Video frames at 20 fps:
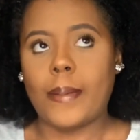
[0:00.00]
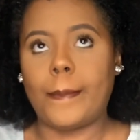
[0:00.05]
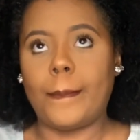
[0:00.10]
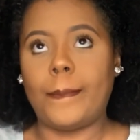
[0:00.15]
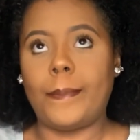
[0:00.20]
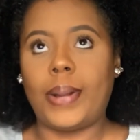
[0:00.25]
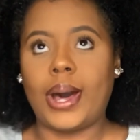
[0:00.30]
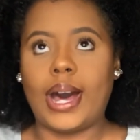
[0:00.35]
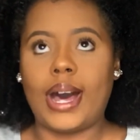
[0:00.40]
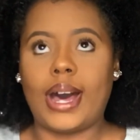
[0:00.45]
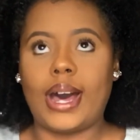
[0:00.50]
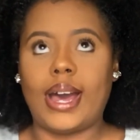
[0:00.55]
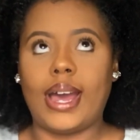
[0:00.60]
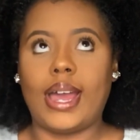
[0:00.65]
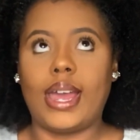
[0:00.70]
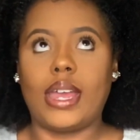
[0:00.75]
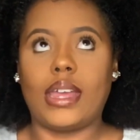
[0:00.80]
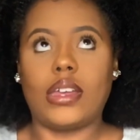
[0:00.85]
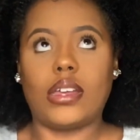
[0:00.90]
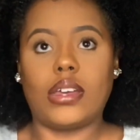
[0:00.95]

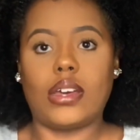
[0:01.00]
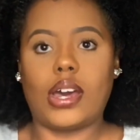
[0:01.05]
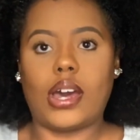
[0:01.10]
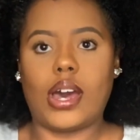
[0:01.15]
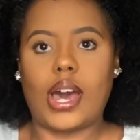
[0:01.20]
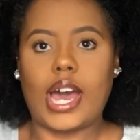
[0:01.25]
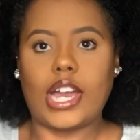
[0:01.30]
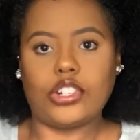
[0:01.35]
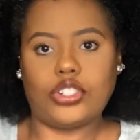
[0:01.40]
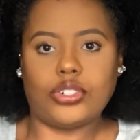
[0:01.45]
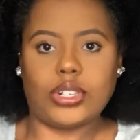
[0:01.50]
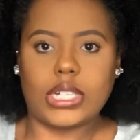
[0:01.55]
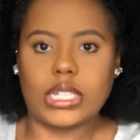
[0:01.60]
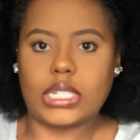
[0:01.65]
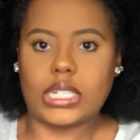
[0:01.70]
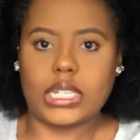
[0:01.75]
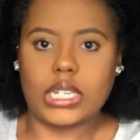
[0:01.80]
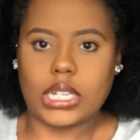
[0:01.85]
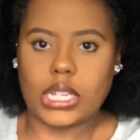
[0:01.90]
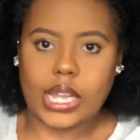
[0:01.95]
by
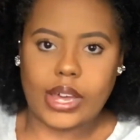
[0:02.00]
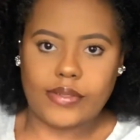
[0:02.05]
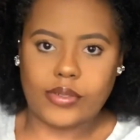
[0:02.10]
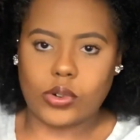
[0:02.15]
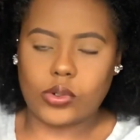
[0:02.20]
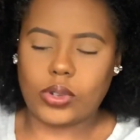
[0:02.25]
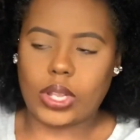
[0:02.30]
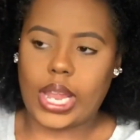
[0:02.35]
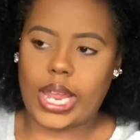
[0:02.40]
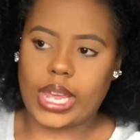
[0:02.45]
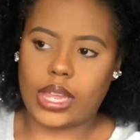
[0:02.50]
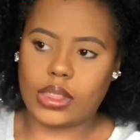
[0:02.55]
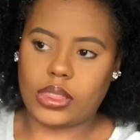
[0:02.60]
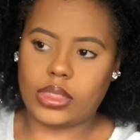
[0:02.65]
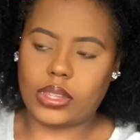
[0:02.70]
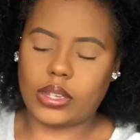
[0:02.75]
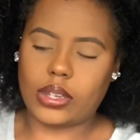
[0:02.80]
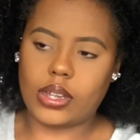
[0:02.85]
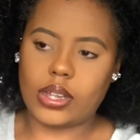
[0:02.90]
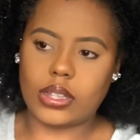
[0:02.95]
hydration level. Like
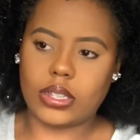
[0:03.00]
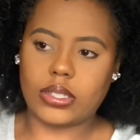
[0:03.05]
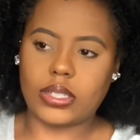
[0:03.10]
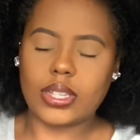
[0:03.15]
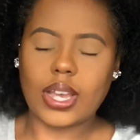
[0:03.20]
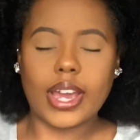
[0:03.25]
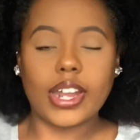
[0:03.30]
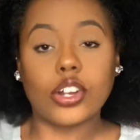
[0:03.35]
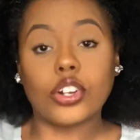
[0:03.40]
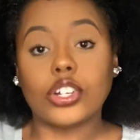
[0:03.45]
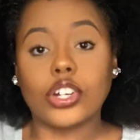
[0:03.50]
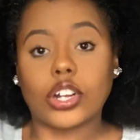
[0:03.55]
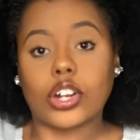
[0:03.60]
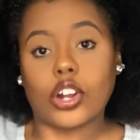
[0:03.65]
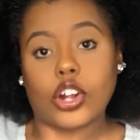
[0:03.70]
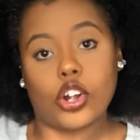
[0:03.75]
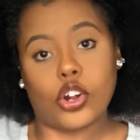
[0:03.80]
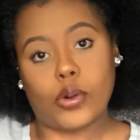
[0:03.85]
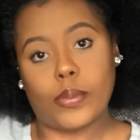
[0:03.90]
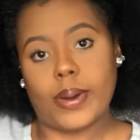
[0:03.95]
the tighter your
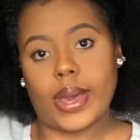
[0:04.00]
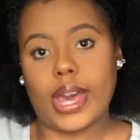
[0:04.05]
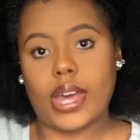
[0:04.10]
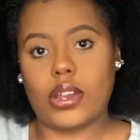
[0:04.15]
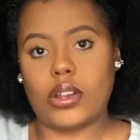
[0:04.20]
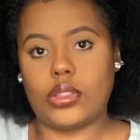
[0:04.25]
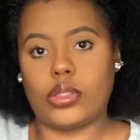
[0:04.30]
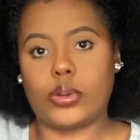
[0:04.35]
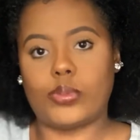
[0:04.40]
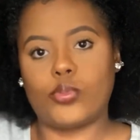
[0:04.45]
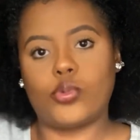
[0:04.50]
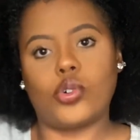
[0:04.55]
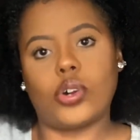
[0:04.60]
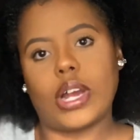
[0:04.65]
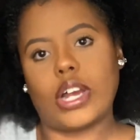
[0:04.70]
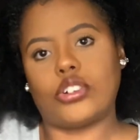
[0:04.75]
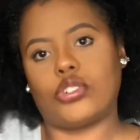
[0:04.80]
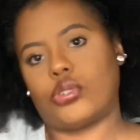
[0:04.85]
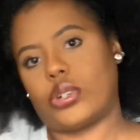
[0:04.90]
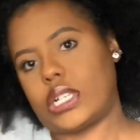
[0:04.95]
curl pattern, the more
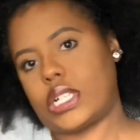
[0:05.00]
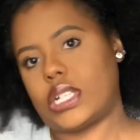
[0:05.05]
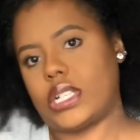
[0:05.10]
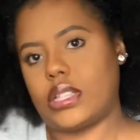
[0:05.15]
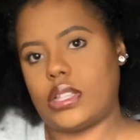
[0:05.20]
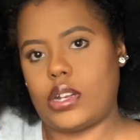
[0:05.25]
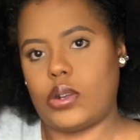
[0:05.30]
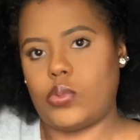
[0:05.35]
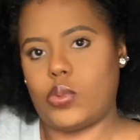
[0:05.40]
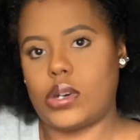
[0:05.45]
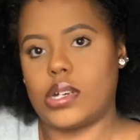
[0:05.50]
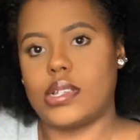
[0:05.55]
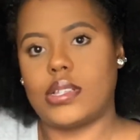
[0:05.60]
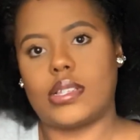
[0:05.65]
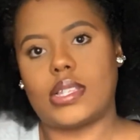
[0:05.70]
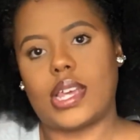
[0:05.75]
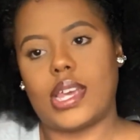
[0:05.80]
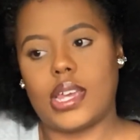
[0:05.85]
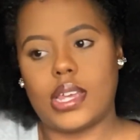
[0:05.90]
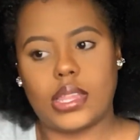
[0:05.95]
hydration there was
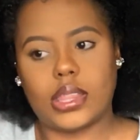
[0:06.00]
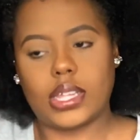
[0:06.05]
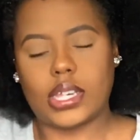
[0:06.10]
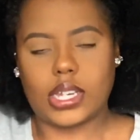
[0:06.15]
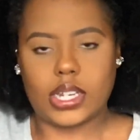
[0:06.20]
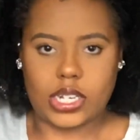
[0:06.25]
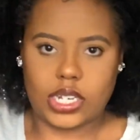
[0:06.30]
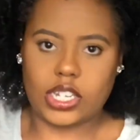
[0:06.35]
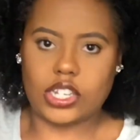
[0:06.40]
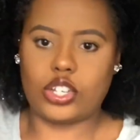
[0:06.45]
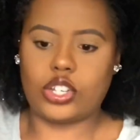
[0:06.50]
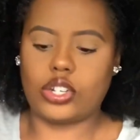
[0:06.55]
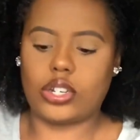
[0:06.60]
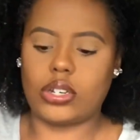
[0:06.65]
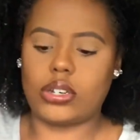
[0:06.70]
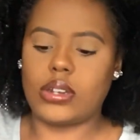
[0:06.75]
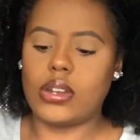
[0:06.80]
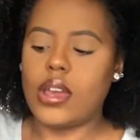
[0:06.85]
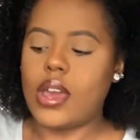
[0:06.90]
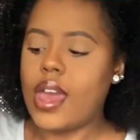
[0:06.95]
in the conditioner.
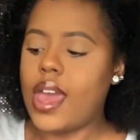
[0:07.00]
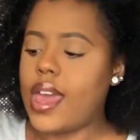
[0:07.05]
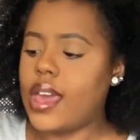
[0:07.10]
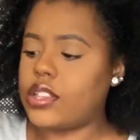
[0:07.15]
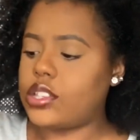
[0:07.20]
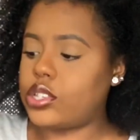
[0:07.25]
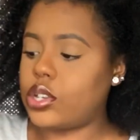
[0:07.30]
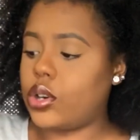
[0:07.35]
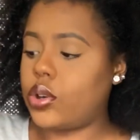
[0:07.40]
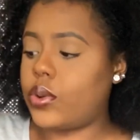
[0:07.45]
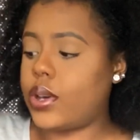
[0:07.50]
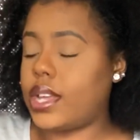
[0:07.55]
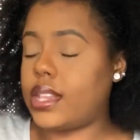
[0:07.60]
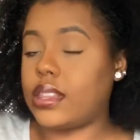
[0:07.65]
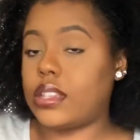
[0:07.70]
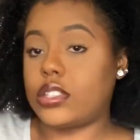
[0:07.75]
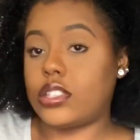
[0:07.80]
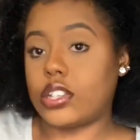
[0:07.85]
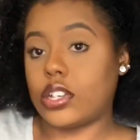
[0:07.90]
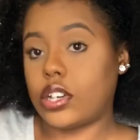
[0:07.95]
So in
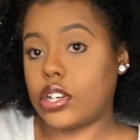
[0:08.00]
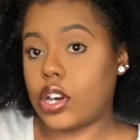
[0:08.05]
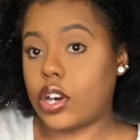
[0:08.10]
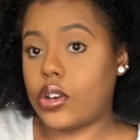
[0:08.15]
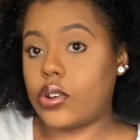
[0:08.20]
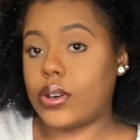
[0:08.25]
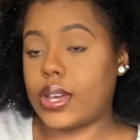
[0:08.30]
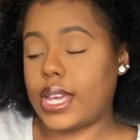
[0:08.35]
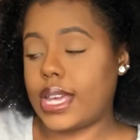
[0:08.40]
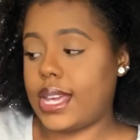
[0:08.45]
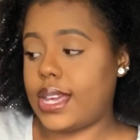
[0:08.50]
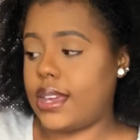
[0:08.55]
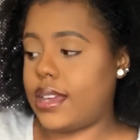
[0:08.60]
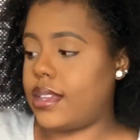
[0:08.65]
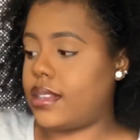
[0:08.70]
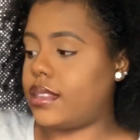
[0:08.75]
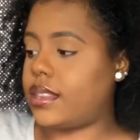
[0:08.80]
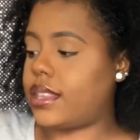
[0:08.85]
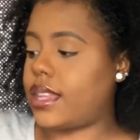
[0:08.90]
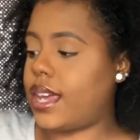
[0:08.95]
the to-go kit,
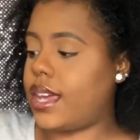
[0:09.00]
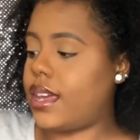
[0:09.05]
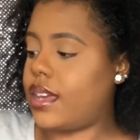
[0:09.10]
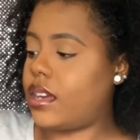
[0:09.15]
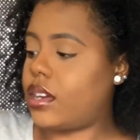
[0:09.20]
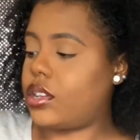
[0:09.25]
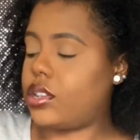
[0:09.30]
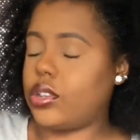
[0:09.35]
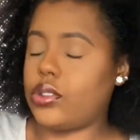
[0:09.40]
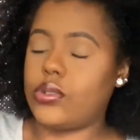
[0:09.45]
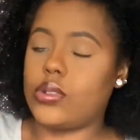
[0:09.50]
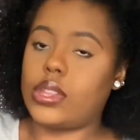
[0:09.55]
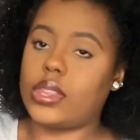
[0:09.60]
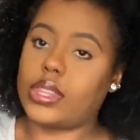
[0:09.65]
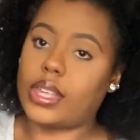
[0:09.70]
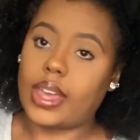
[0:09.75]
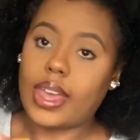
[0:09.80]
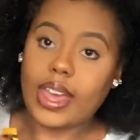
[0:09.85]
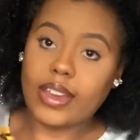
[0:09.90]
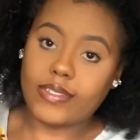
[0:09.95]
they included the
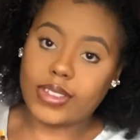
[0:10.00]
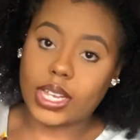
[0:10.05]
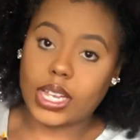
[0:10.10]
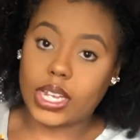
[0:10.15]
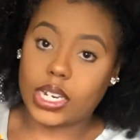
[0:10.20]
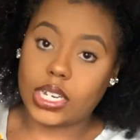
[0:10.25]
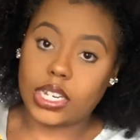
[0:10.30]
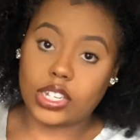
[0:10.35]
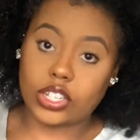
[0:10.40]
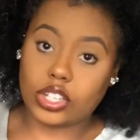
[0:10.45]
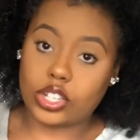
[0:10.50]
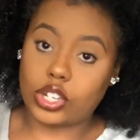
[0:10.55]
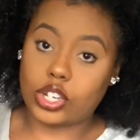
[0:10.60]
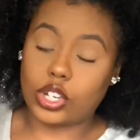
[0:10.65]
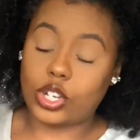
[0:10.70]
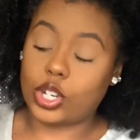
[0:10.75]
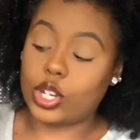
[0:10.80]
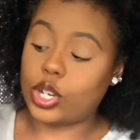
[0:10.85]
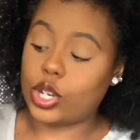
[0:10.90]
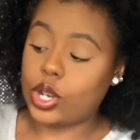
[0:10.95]
heavy
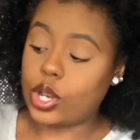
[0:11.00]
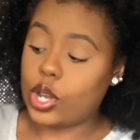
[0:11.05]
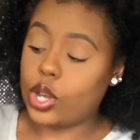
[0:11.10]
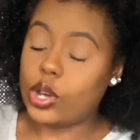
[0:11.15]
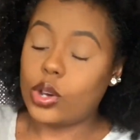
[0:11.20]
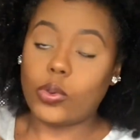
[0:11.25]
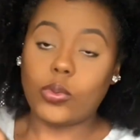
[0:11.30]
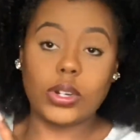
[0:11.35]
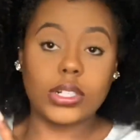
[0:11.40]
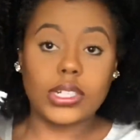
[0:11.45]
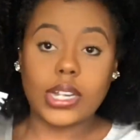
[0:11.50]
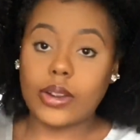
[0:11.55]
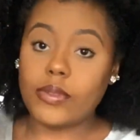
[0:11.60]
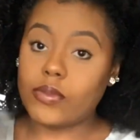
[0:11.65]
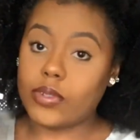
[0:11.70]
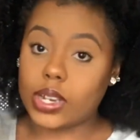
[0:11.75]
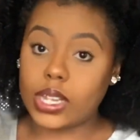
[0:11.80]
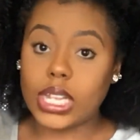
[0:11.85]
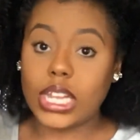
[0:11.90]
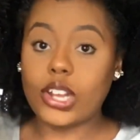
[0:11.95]
conditioner, which I'm
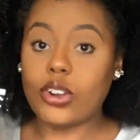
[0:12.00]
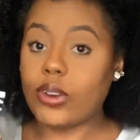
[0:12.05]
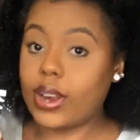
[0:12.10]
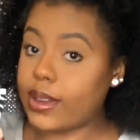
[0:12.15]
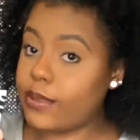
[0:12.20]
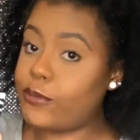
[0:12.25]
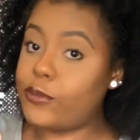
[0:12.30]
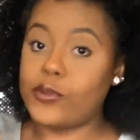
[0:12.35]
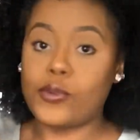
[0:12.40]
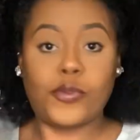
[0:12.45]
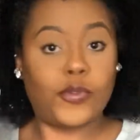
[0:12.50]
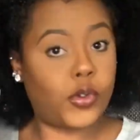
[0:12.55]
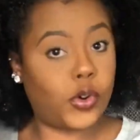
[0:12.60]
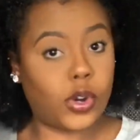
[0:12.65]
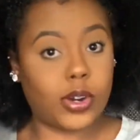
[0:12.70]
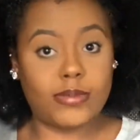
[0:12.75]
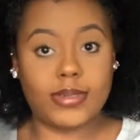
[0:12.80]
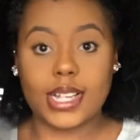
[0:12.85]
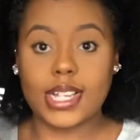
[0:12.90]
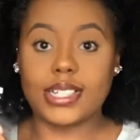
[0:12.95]
really grateful for
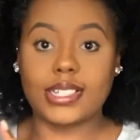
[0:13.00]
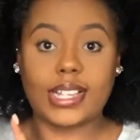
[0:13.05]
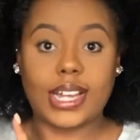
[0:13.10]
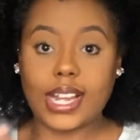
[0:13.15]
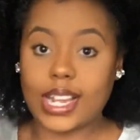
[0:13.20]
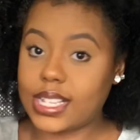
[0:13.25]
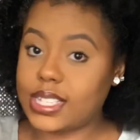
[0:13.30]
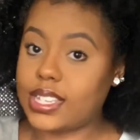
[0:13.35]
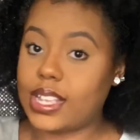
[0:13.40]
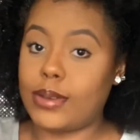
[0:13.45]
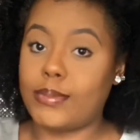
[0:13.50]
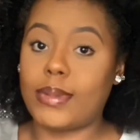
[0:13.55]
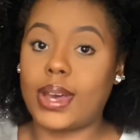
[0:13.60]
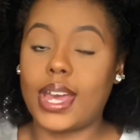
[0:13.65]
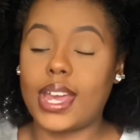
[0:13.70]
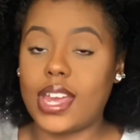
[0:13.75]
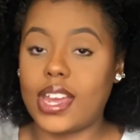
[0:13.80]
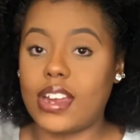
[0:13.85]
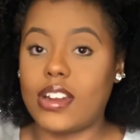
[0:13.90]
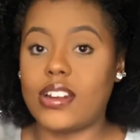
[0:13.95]
because like I said, my
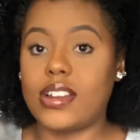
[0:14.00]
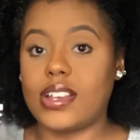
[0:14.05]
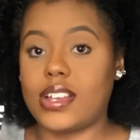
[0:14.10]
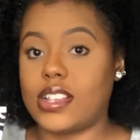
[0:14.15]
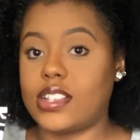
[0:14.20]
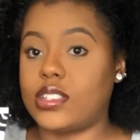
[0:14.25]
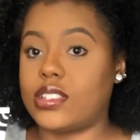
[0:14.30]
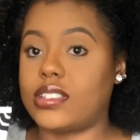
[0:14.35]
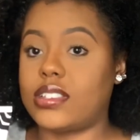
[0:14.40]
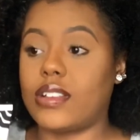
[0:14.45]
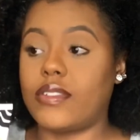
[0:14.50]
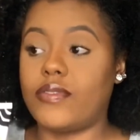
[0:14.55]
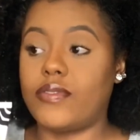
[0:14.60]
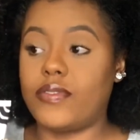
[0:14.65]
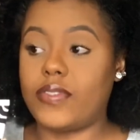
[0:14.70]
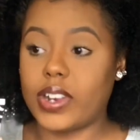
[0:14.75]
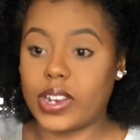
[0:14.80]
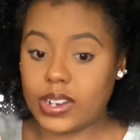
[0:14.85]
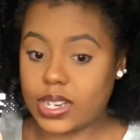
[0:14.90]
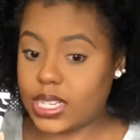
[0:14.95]
hair is
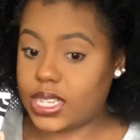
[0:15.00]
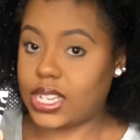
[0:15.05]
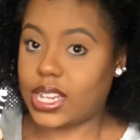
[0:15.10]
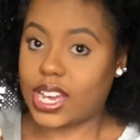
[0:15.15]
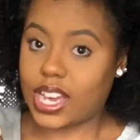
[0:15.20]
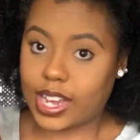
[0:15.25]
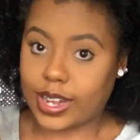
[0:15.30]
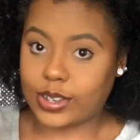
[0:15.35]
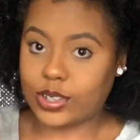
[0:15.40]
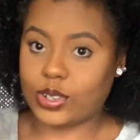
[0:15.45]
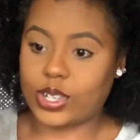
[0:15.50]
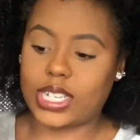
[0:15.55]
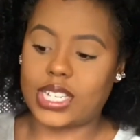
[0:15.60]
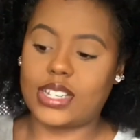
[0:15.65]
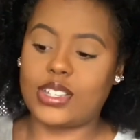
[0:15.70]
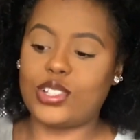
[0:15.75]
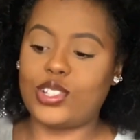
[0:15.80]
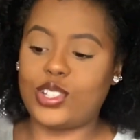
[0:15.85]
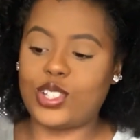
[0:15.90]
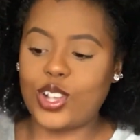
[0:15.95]
very
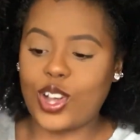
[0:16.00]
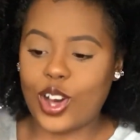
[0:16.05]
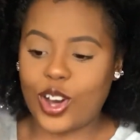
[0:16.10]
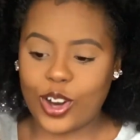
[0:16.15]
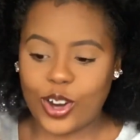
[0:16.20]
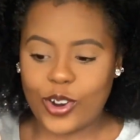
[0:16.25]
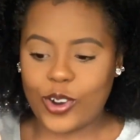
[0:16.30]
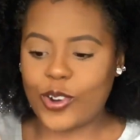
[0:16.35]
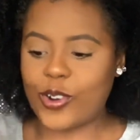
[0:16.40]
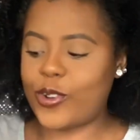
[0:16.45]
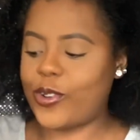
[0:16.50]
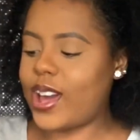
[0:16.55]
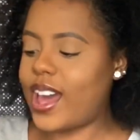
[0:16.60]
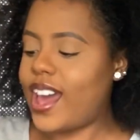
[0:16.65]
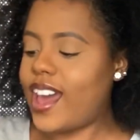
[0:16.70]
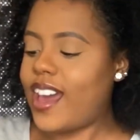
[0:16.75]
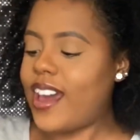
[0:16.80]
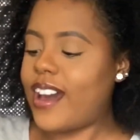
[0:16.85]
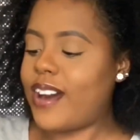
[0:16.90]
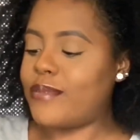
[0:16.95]
dehydrated. So
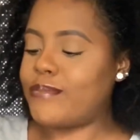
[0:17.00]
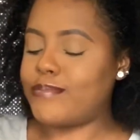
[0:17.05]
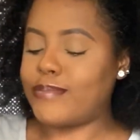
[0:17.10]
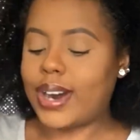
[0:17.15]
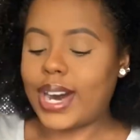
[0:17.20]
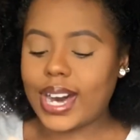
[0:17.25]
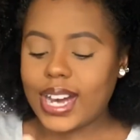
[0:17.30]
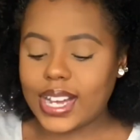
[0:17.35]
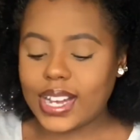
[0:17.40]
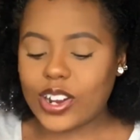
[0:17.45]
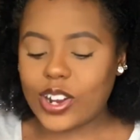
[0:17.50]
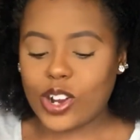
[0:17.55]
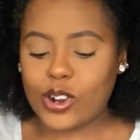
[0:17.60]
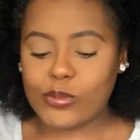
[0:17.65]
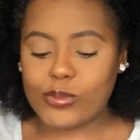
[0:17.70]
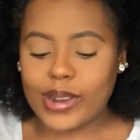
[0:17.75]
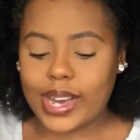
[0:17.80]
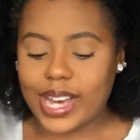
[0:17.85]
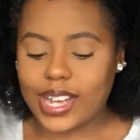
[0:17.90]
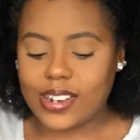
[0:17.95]
my curl
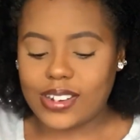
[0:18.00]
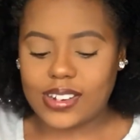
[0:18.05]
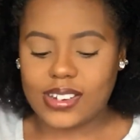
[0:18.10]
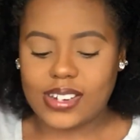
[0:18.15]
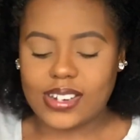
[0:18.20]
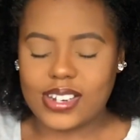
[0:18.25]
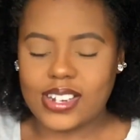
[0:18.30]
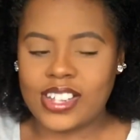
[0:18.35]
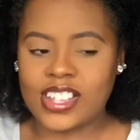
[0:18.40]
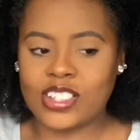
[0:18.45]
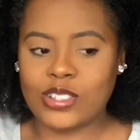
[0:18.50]
pattern is